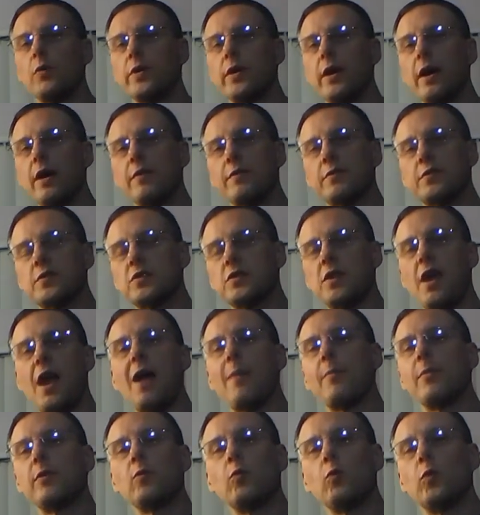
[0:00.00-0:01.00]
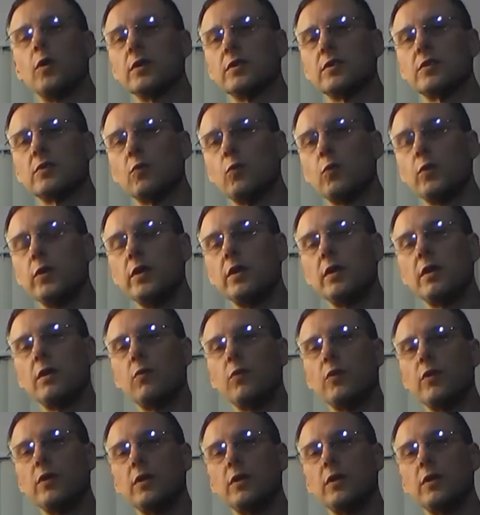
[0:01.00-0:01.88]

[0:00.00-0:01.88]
We have salmon once a week.